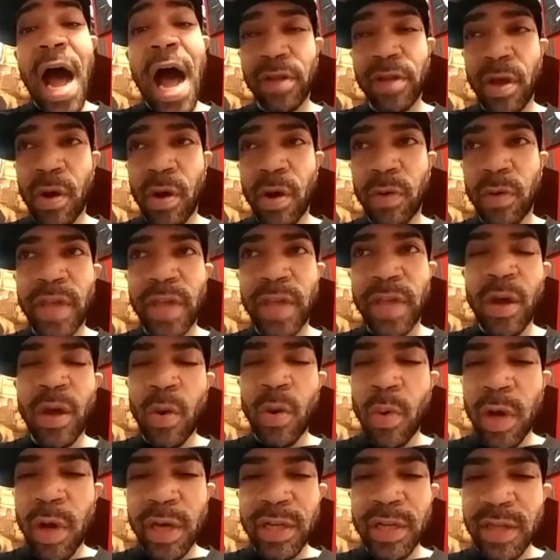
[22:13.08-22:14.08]
yo. The
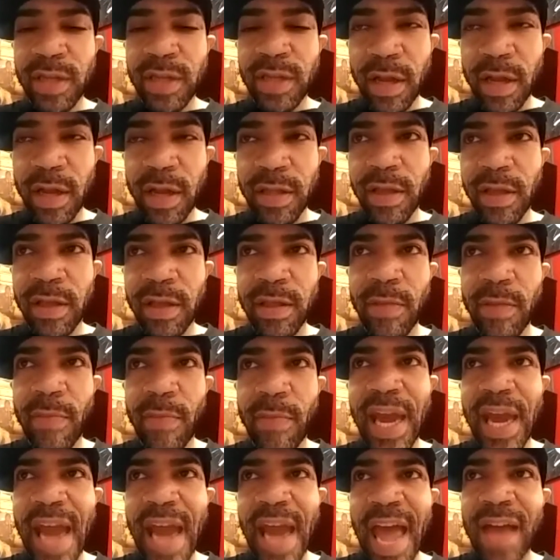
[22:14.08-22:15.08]
ill one is on in
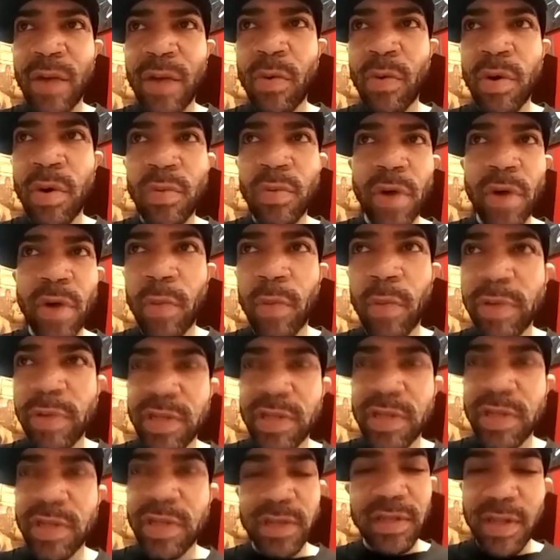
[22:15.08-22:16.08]
the Manhattan one where
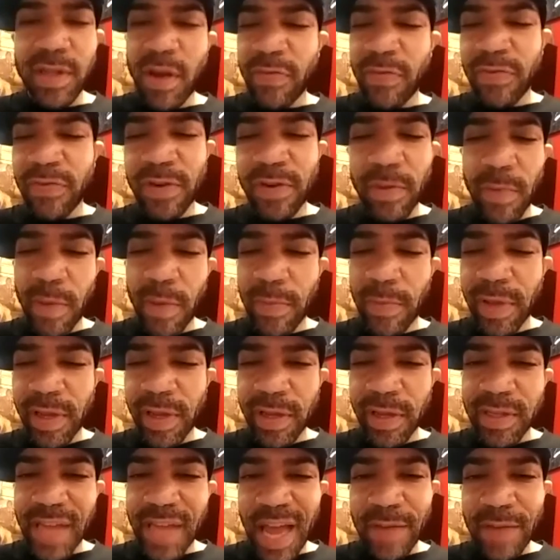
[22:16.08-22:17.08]
homies just snuffing him a
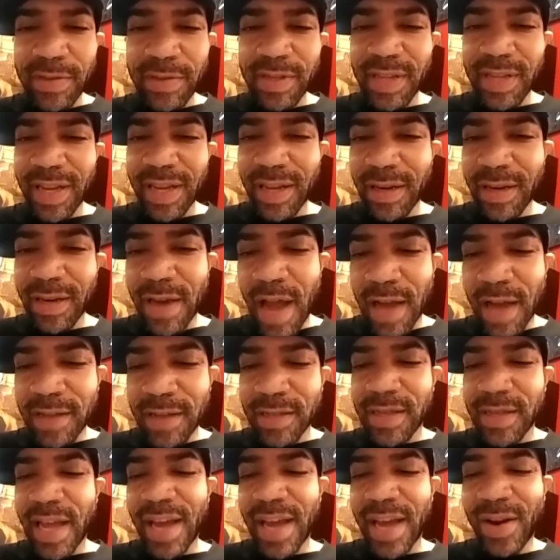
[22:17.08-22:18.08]
million times. This nigga
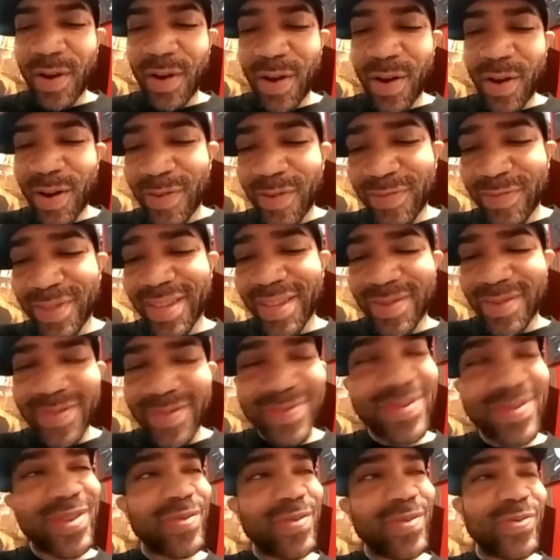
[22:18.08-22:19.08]
knocks his head off the,
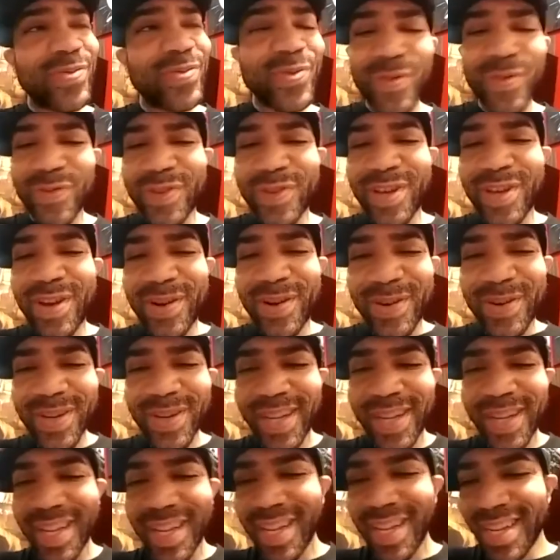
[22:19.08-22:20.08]
the roof, yo. yo.
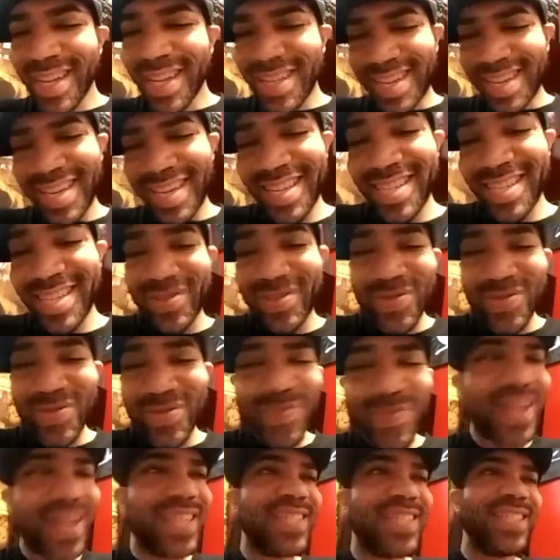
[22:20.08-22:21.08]

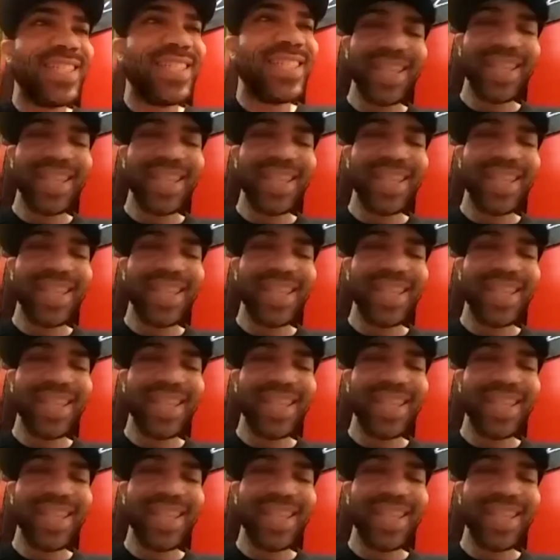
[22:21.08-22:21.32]
Julius.